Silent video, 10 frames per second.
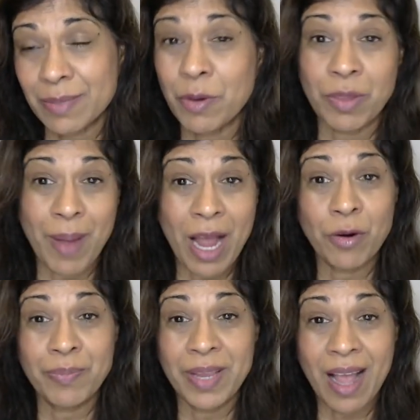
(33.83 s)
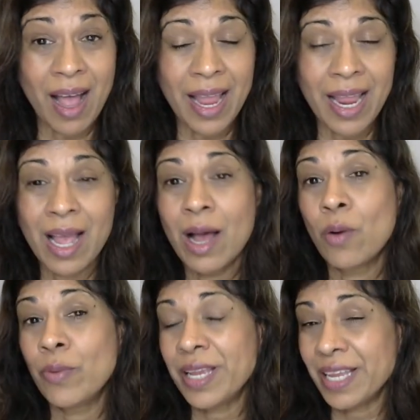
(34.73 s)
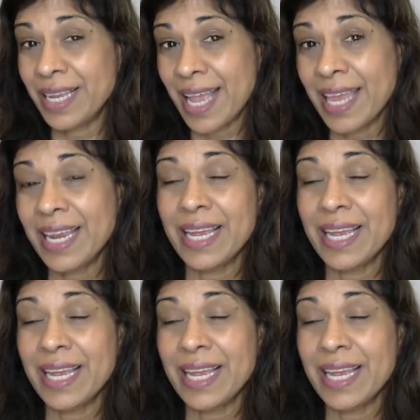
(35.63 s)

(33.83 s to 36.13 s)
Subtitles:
So with Power BI, we can get